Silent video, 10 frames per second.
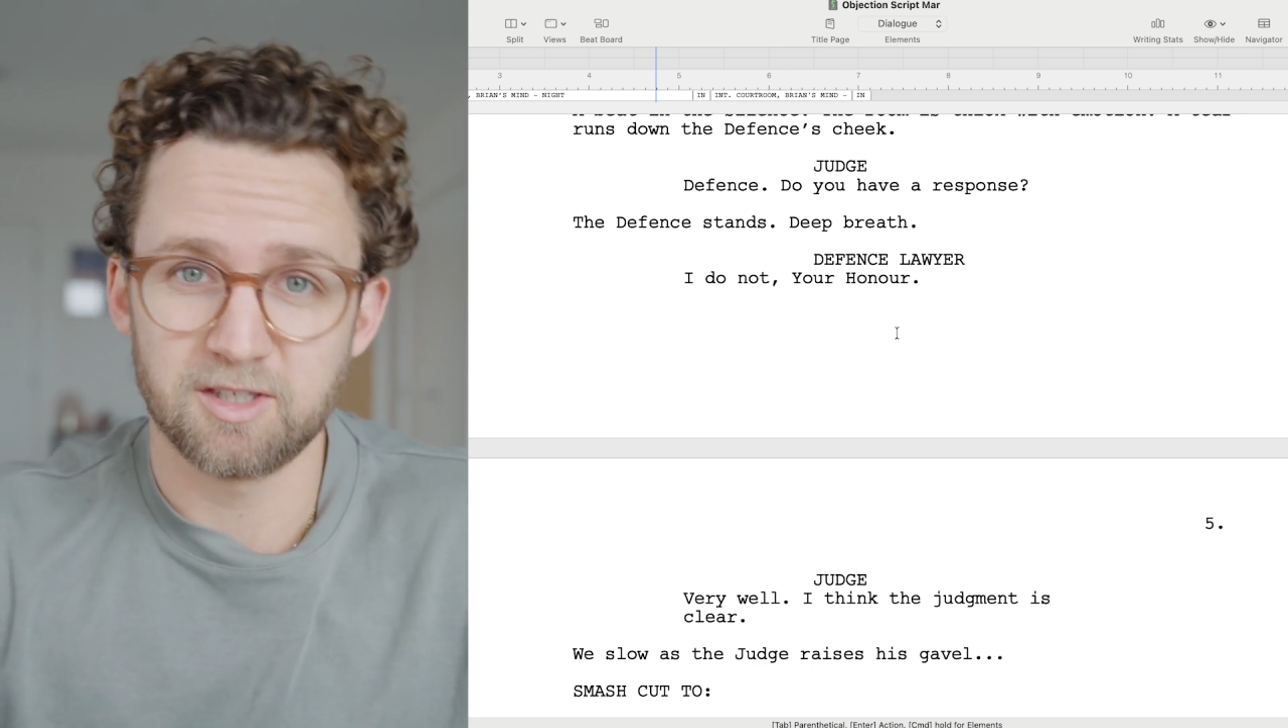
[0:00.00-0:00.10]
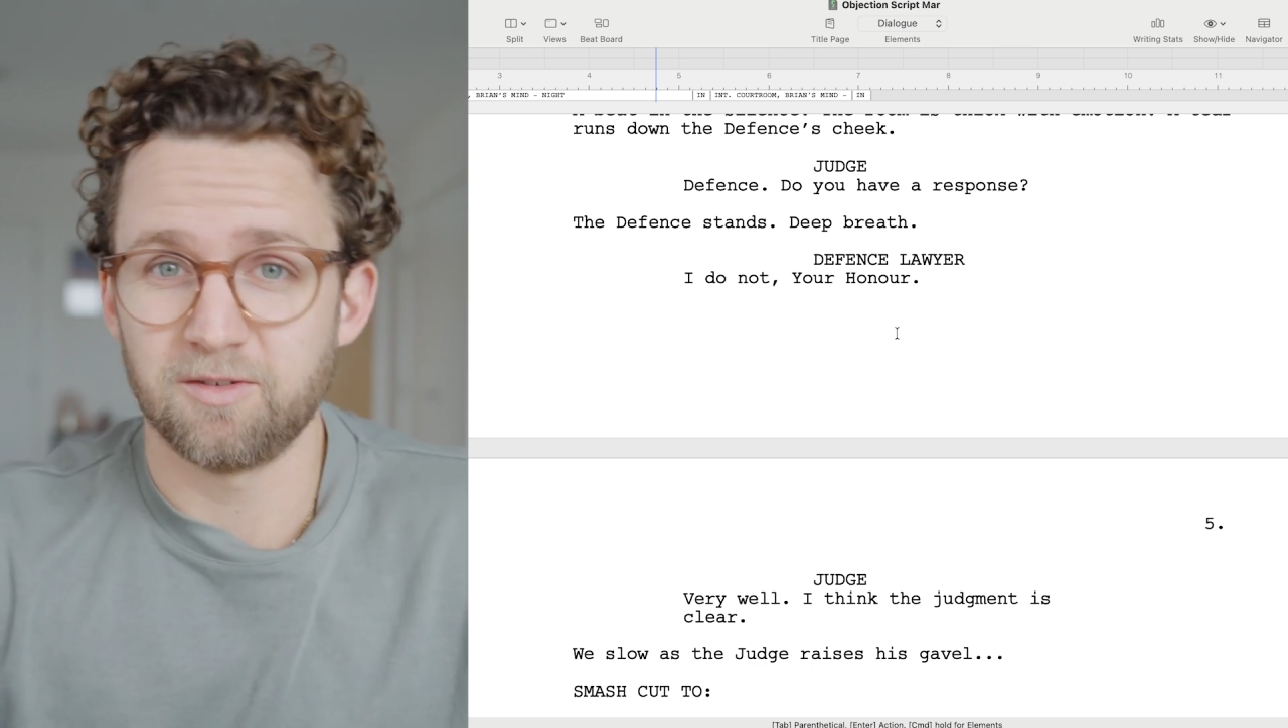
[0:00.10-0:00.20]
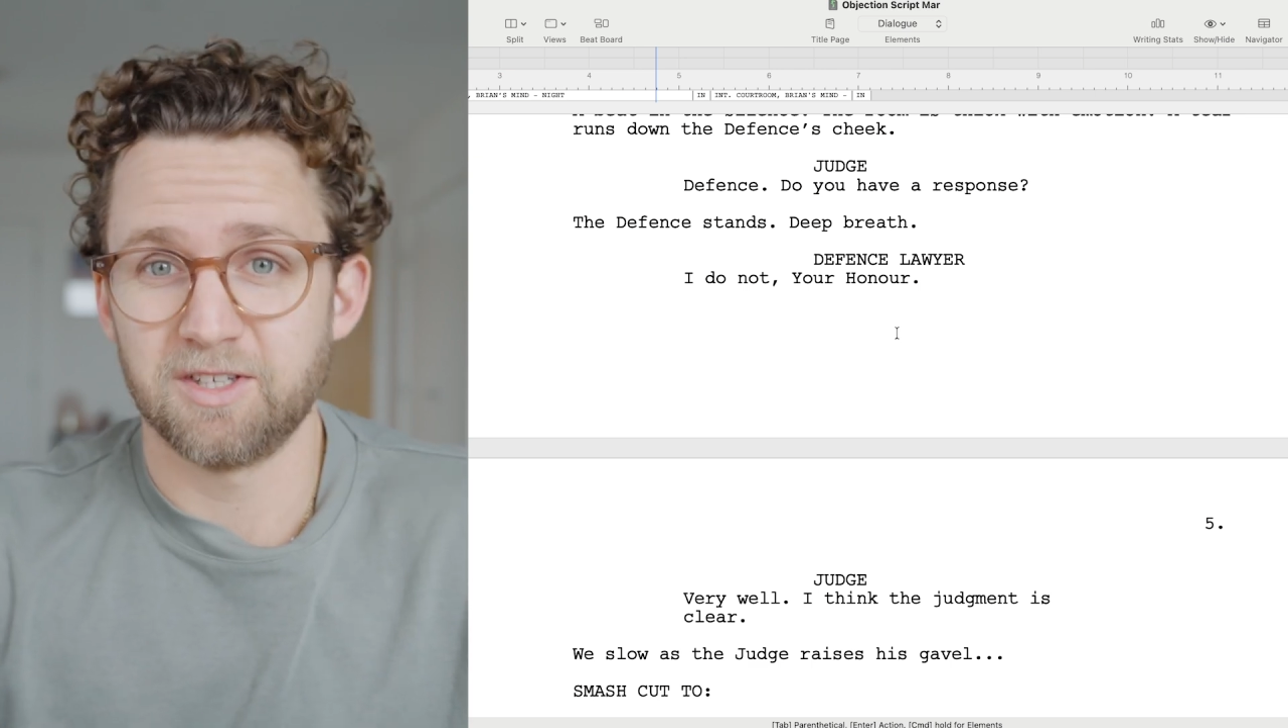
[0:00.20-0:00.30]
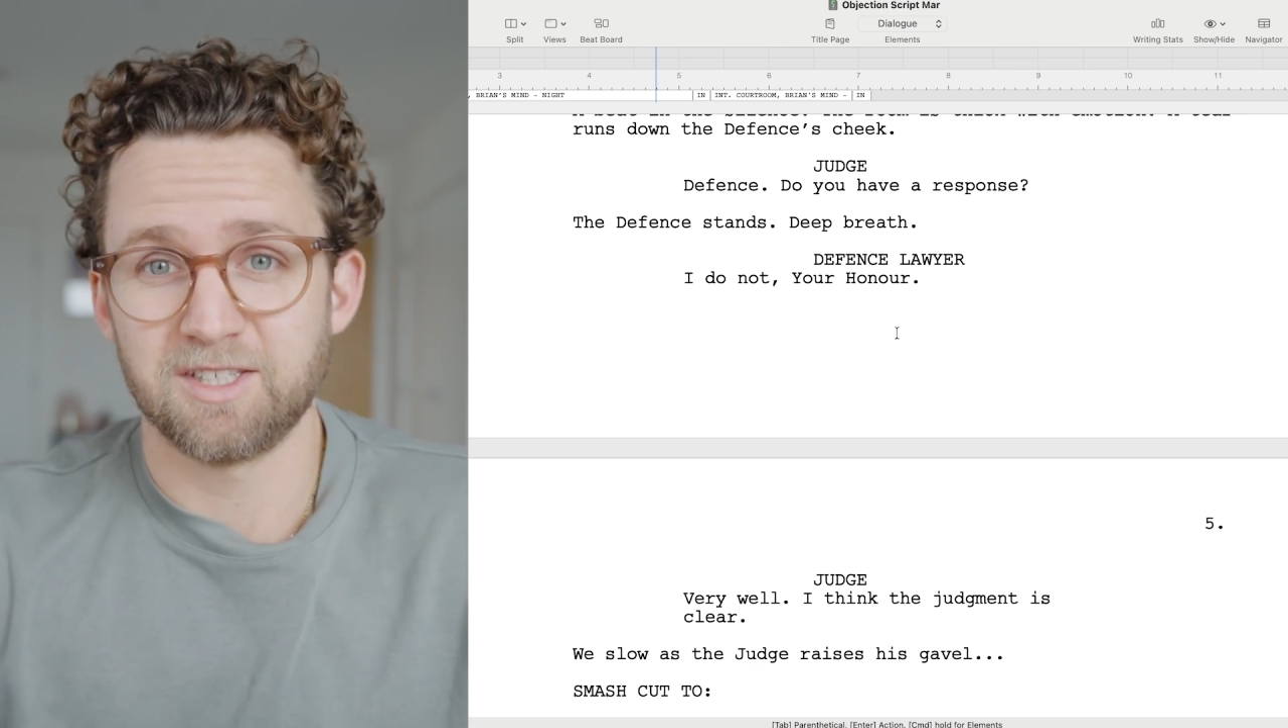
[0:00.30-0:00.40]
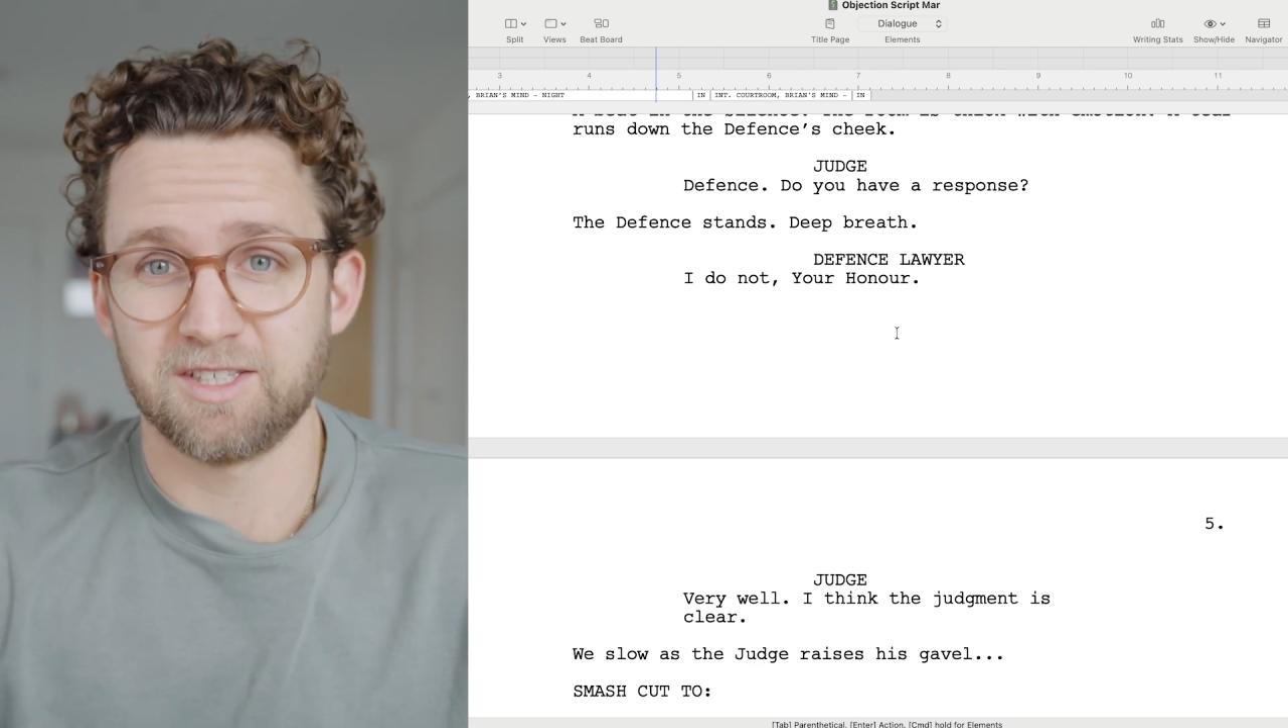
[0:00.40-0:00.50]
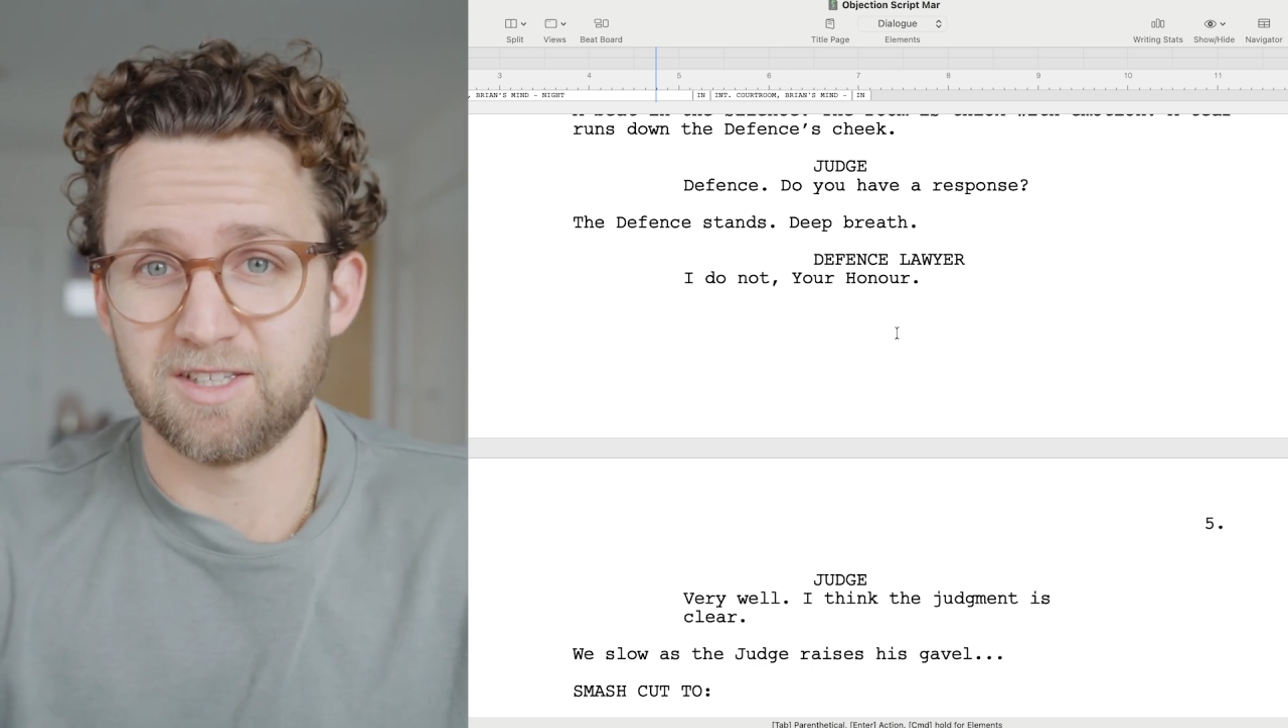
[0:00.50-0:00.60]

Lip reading: convinced,